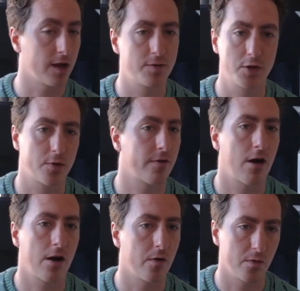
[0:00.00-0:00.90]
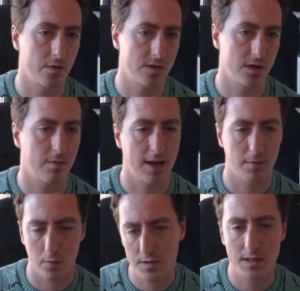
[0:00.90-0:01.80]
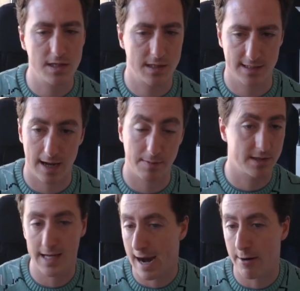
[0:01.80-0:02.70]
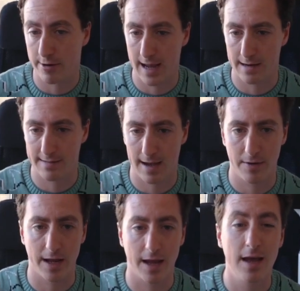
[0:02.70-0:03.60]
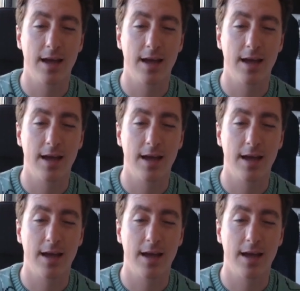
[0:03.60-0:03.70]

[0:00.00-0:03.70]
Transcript: I'm sure there are other ones you can play, but once c6 happens, the Caro Kann is happening,